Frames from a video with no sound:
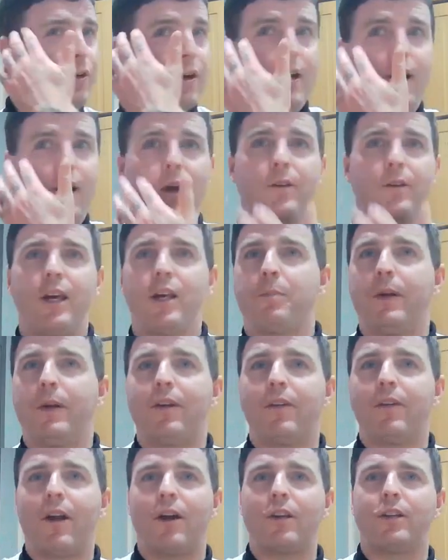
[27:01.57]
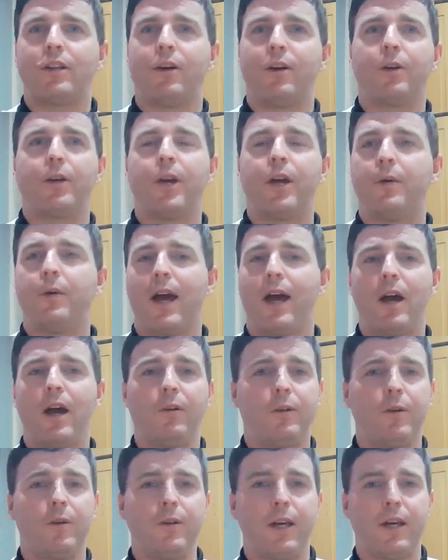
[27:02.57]
before I close it? It's been a nice little Q&A.
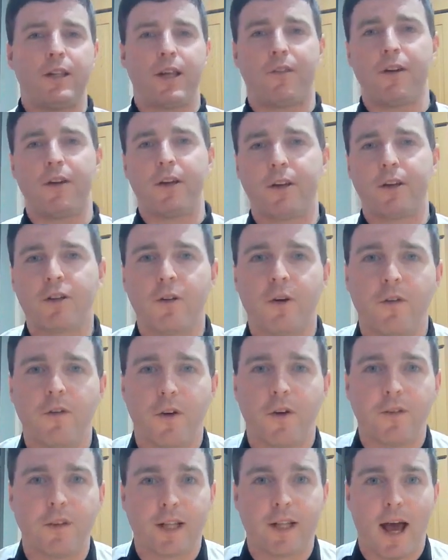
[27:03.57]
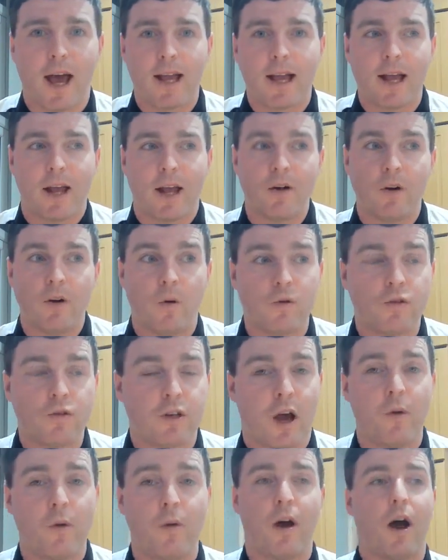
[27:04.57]
I'll do these every sort of other day. And
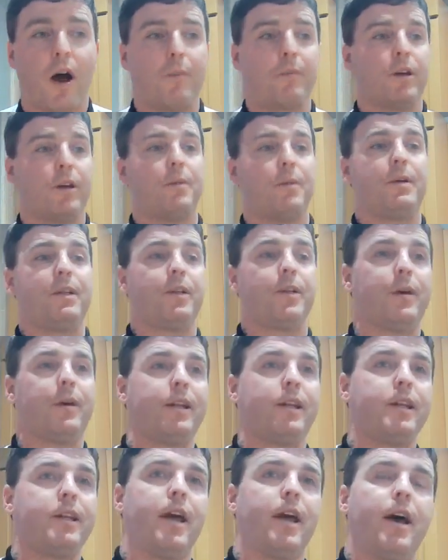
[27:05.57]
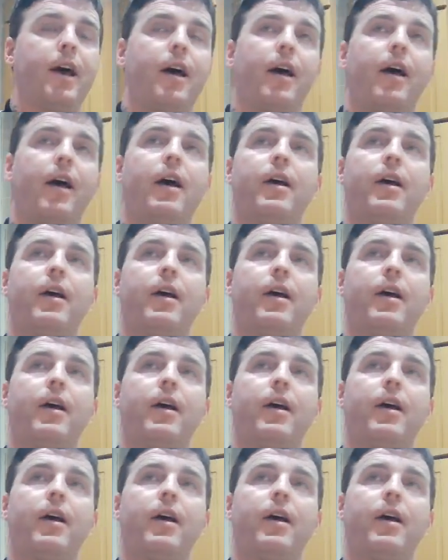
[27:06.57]
also, I'm going to be doing